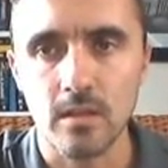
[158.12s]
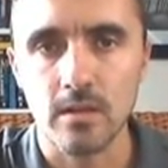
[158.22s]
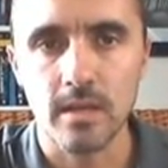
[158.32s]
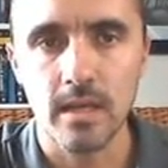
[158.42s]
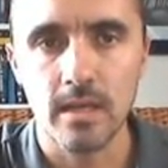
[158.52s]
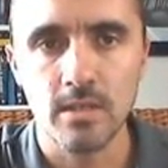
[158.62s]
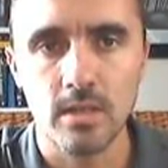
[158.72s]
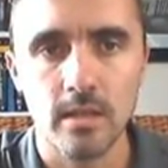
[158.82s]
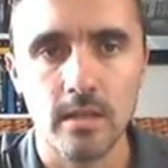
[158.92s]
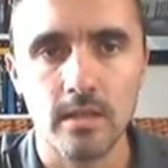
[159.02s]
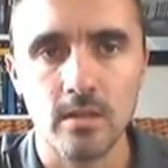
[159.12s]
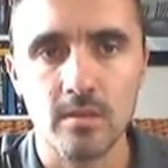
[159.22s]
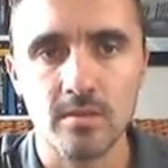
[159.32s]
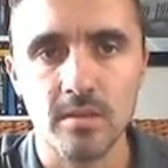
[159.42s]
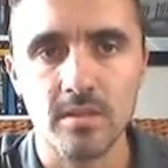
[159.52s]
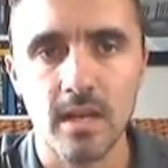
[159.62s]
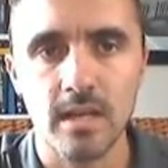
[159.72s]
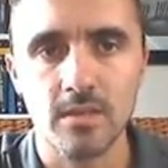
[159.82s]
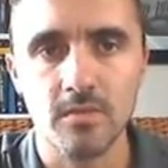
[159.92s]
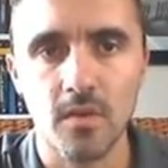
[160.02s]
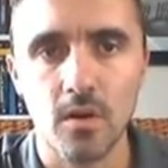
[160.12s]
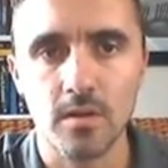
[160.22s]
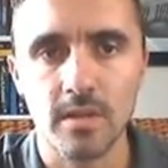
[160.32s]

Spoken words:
location, and then you can also search for